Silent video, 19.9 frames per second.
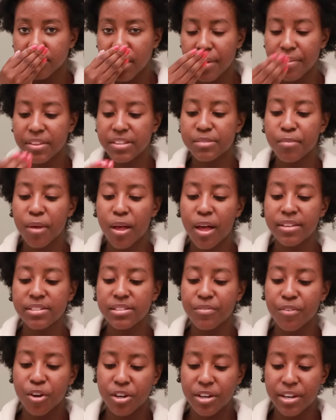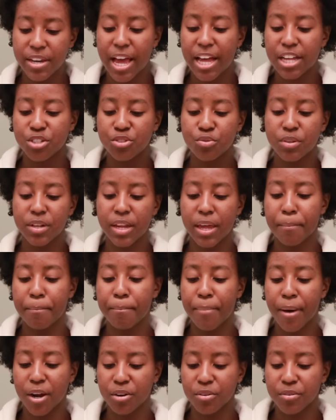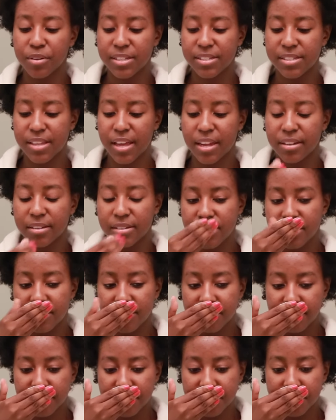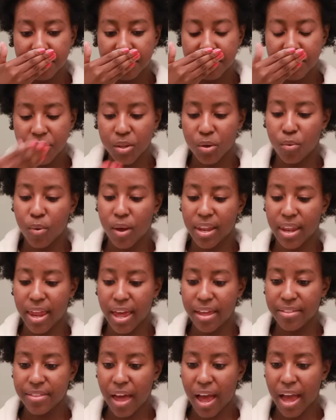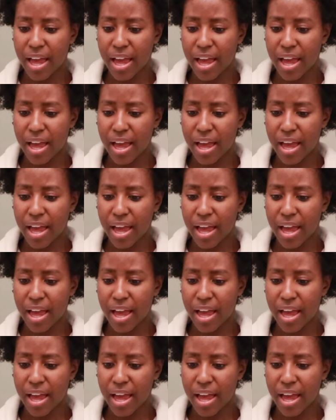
And the smell has a very natural, like, buttery scent. Oh, I like that.